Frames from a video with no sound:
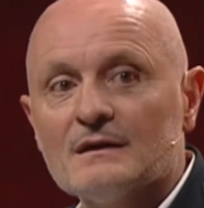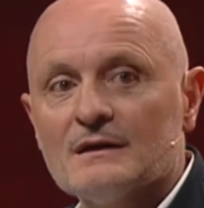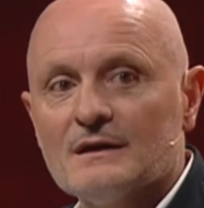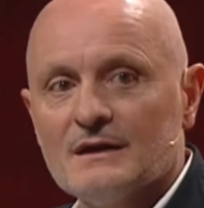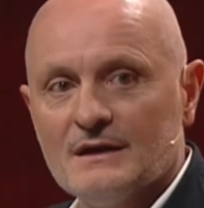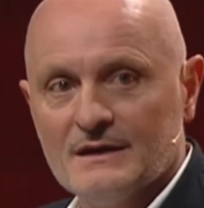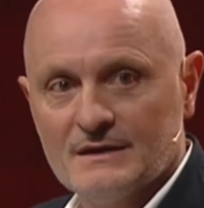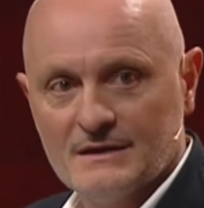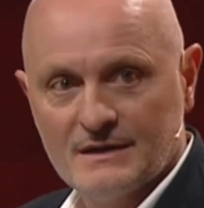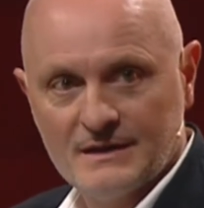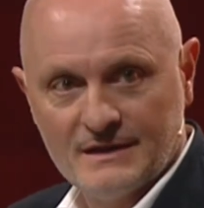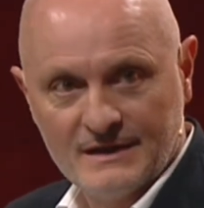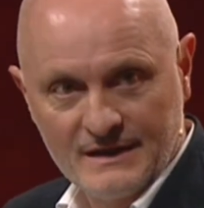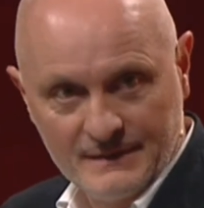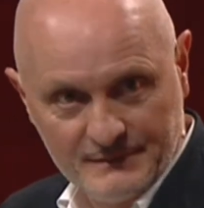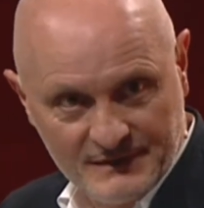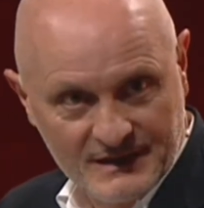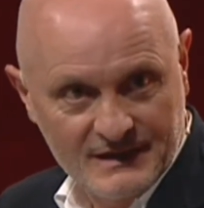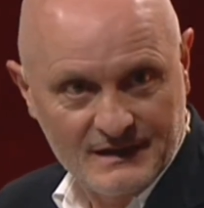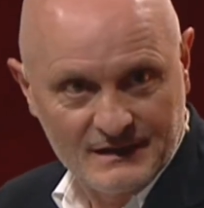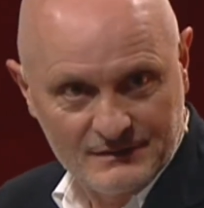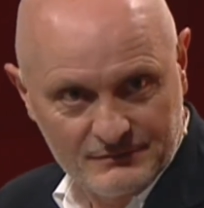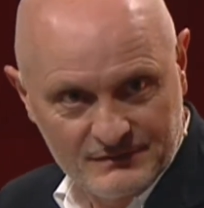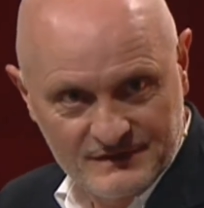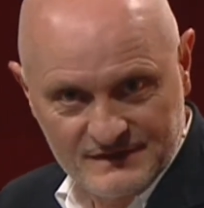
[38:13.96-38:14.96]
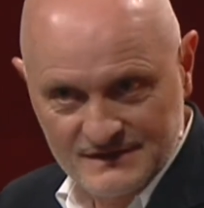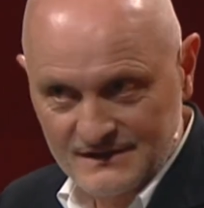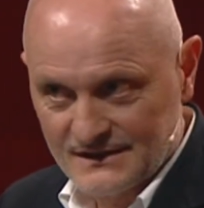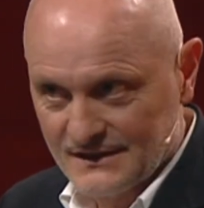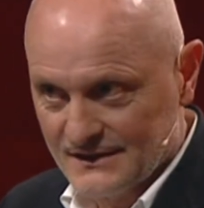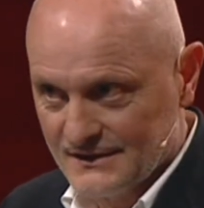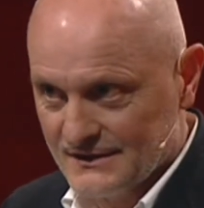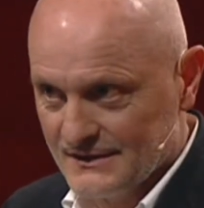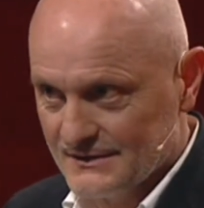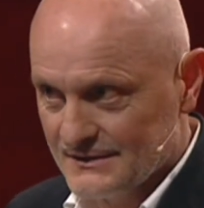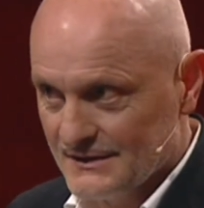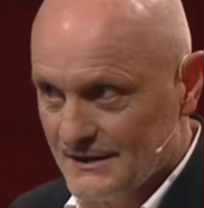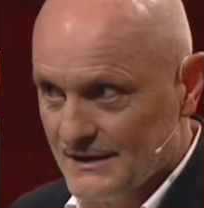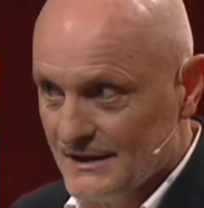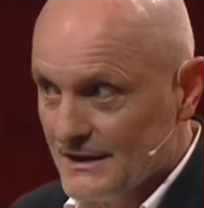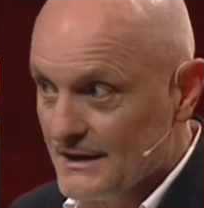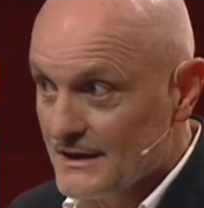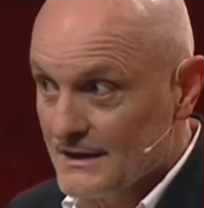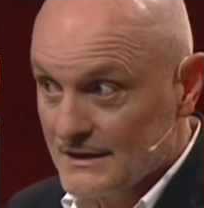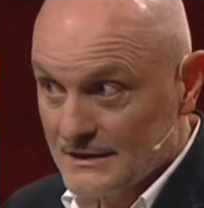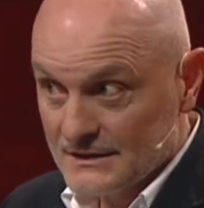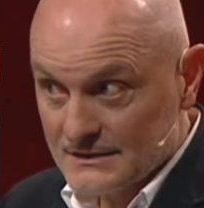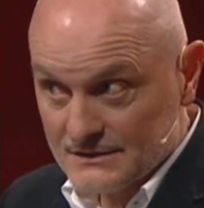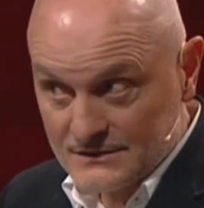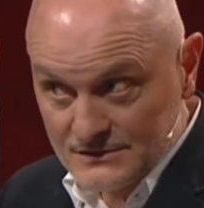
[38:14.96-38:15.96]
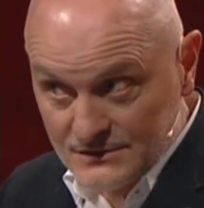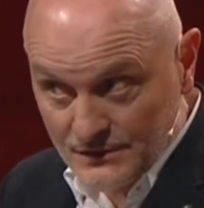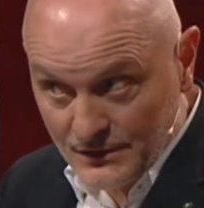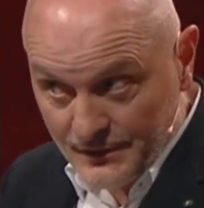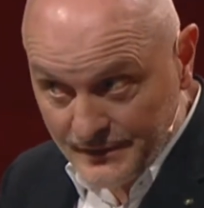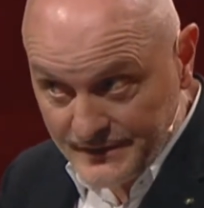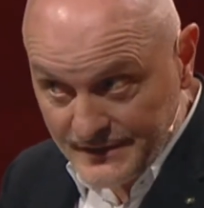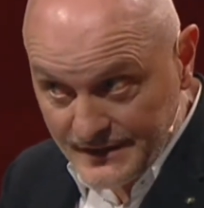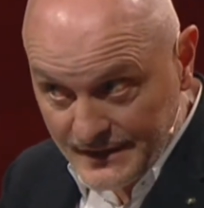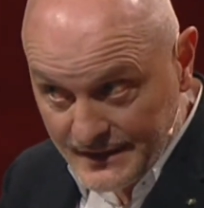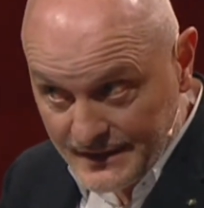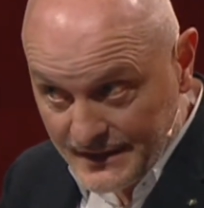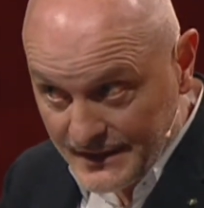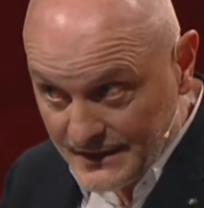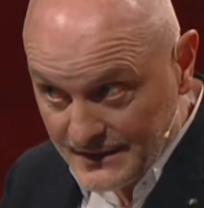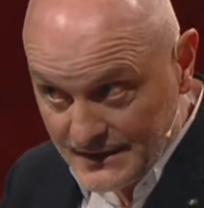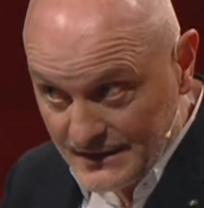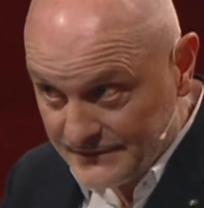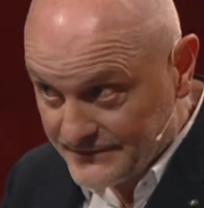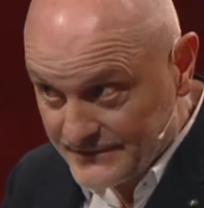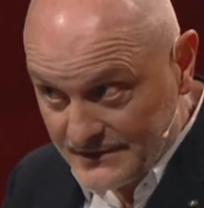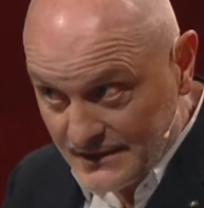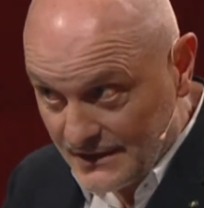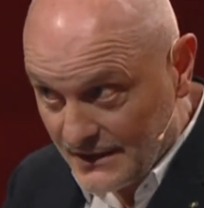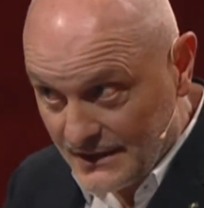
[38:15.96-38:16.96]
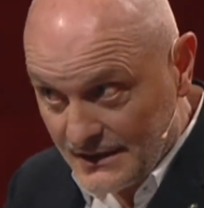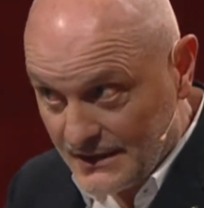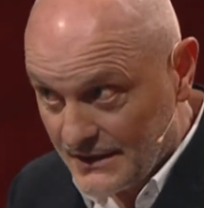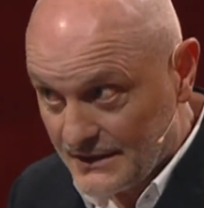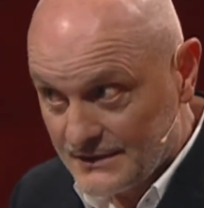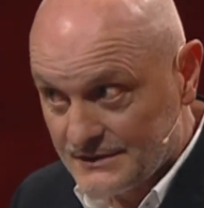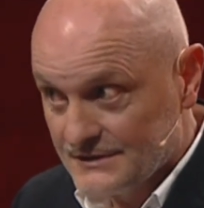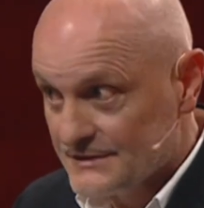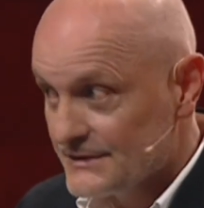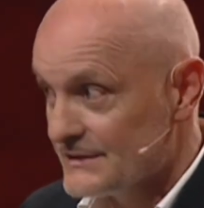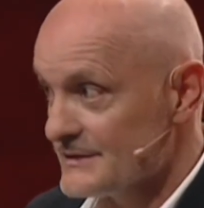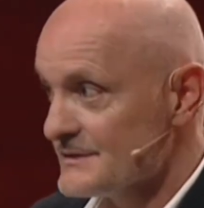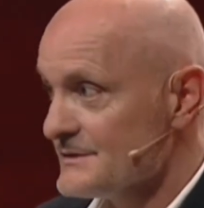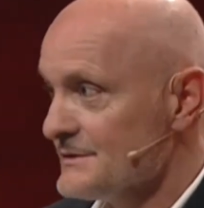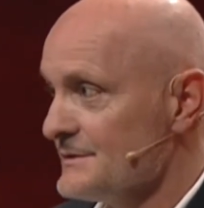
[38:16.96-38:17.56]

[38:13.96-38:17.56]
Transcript: and chemical recycling. Sorry again, after lunch,